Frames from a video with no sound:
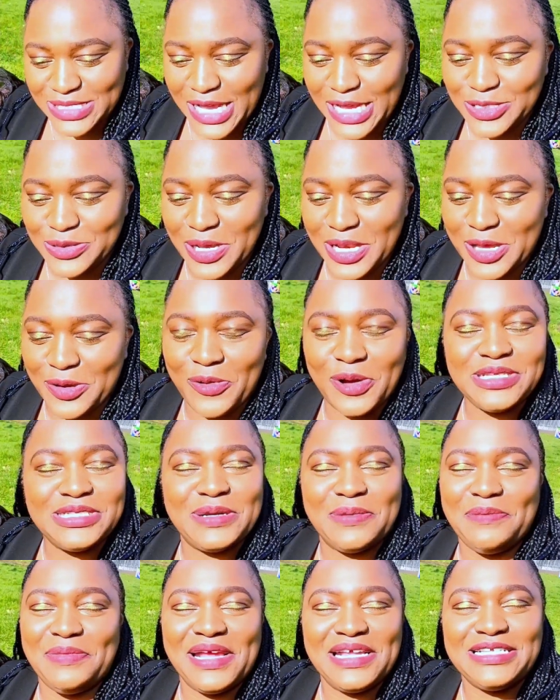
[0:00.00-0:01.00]
actually
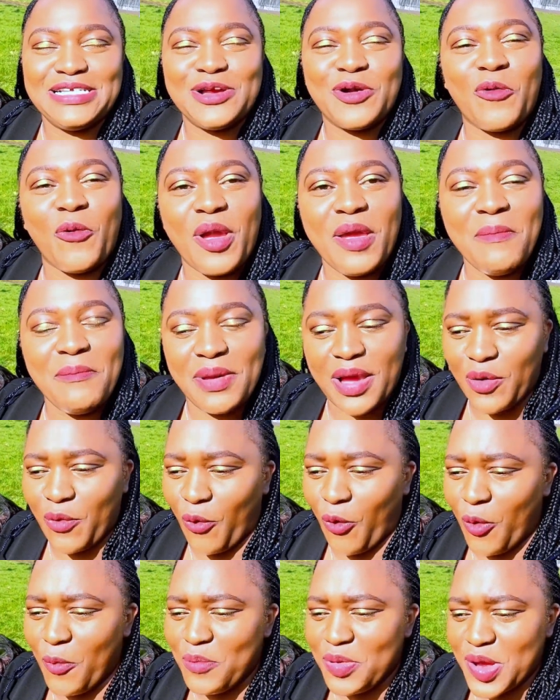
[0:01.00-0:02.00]
contemplating going back
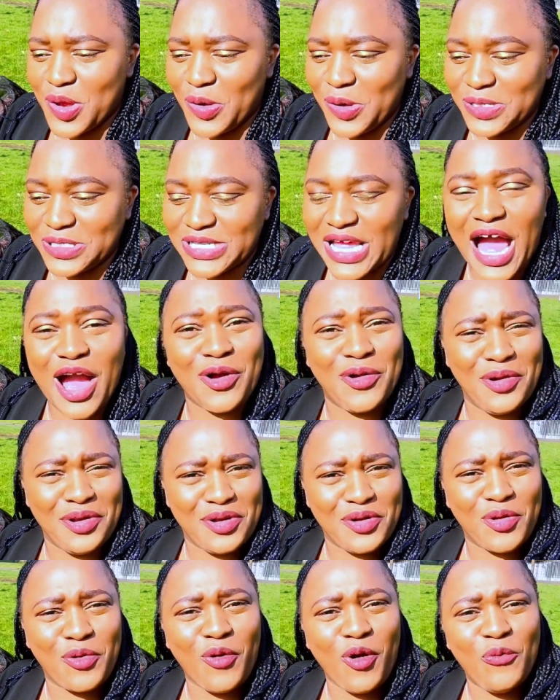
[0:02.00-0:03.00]
home because I
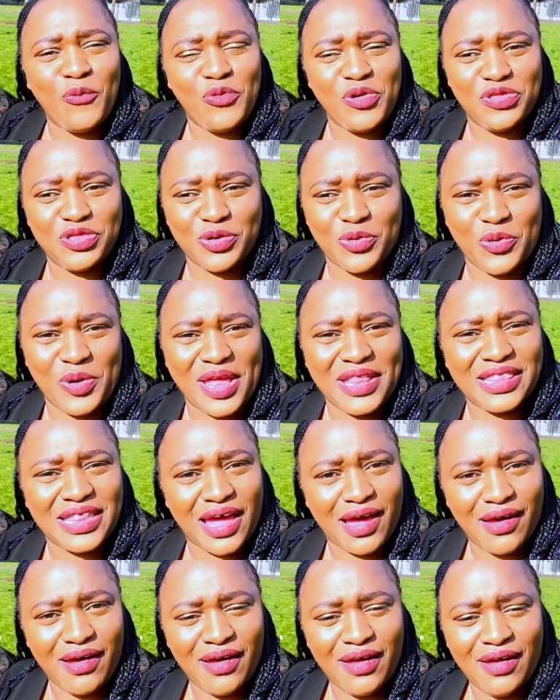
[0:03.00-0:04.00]
couldn't cope with the
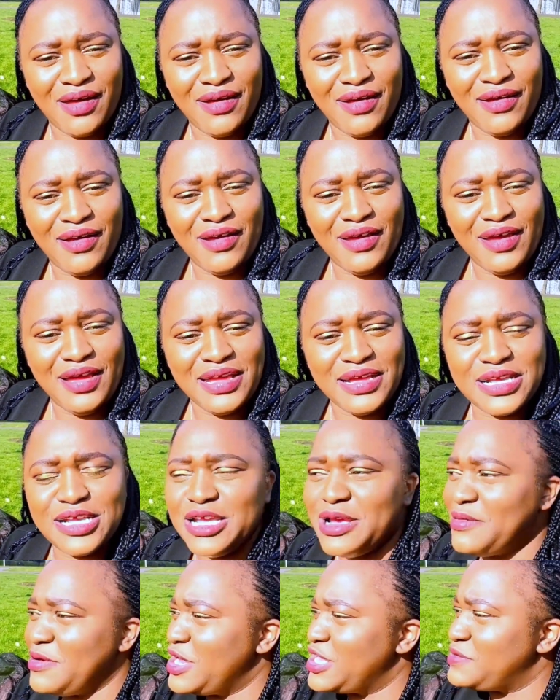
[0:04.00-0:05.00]
weather.
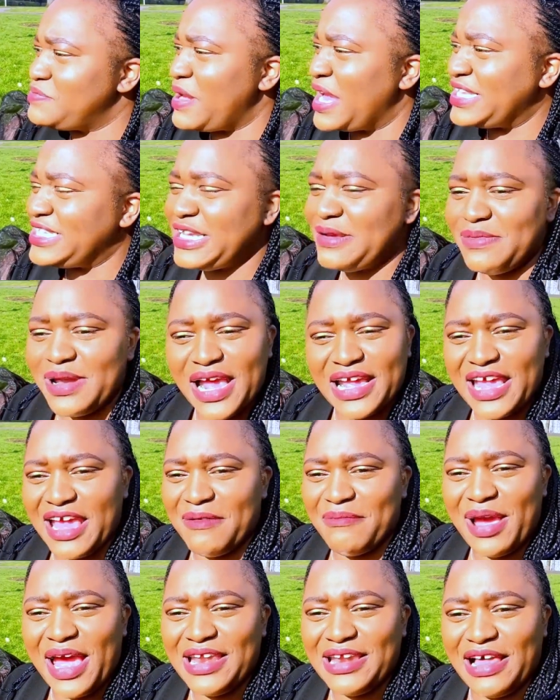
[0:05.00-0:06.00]
It might seem like a
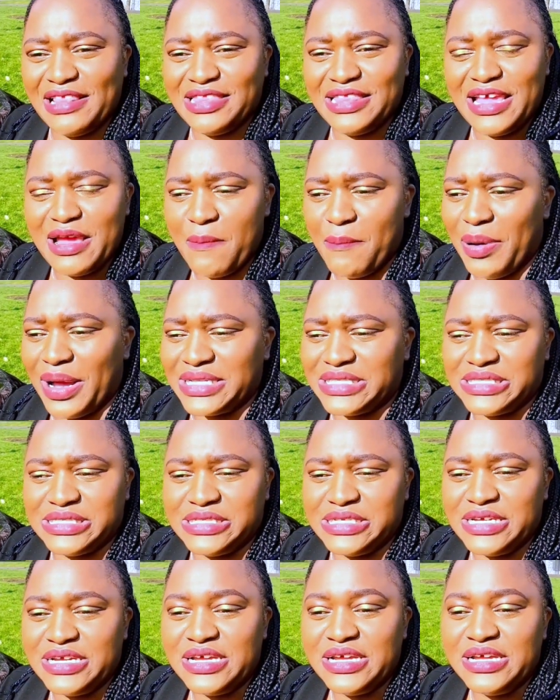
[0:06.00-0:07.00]
minor thing, but
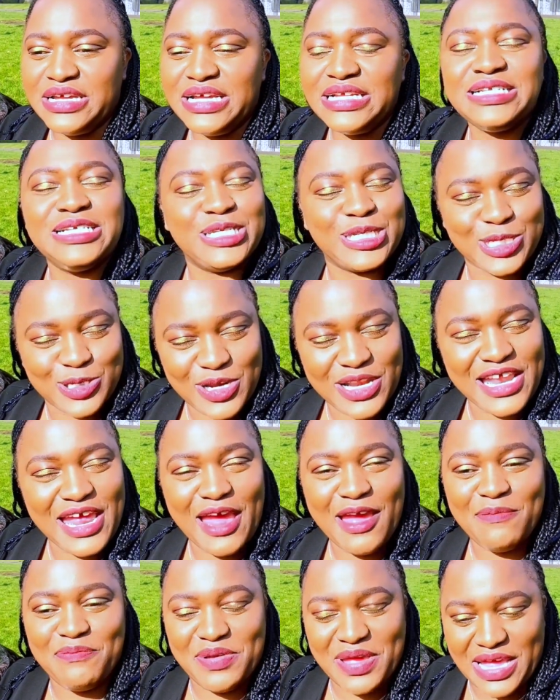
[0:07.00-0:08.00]
it is really
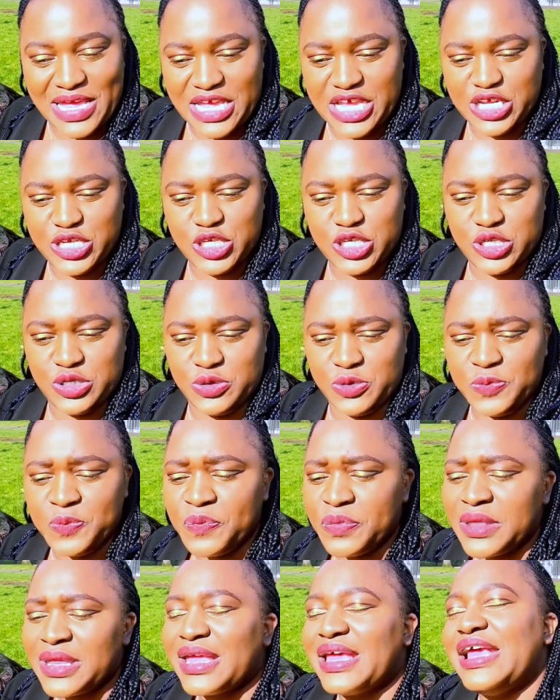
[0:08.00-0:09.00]
a big issue,
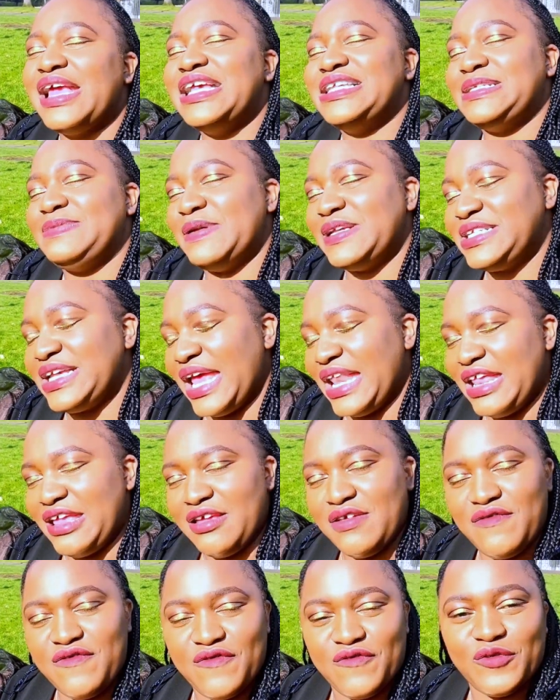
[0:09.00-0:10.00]
especially
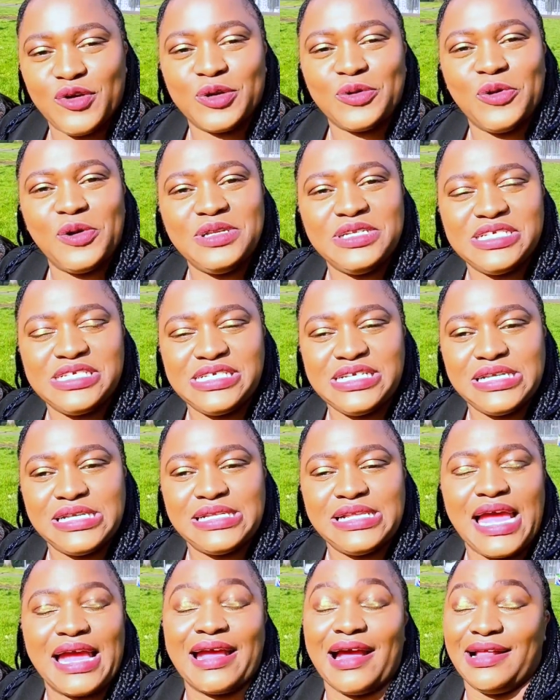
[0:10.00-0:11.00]
if you've got conditions
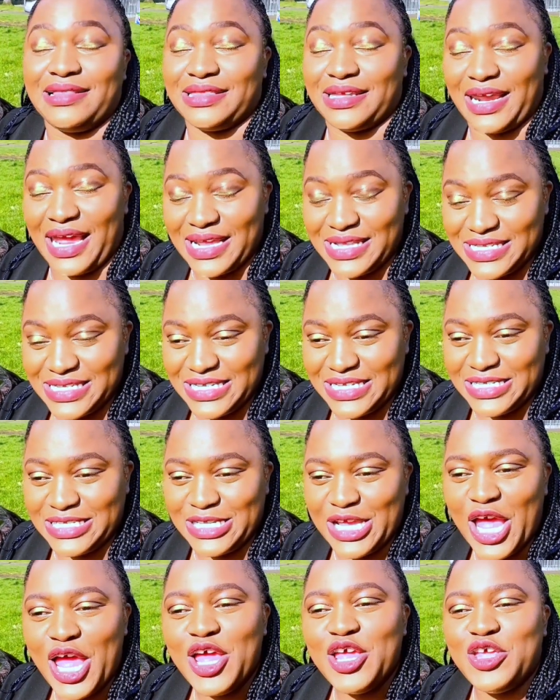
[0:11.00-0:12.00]
like arthritis.
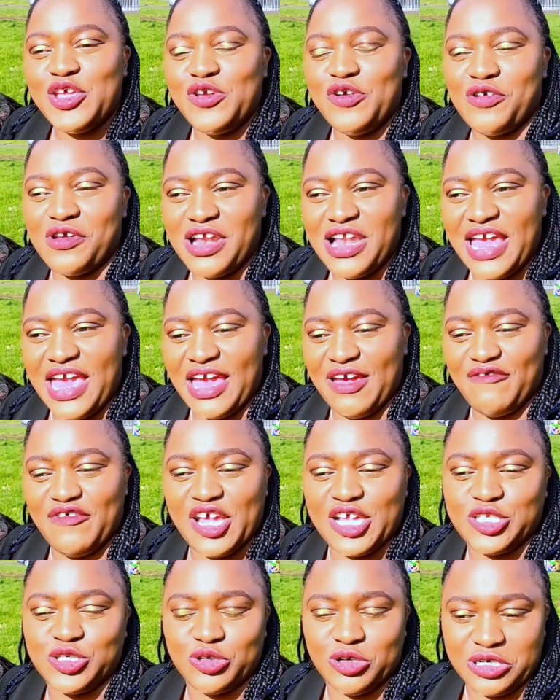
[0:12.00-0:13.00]
You really have
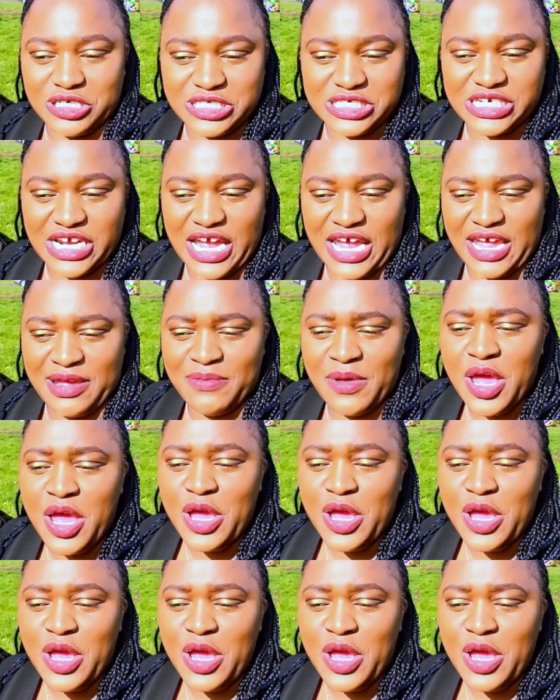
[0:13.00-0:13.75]
a torrid time.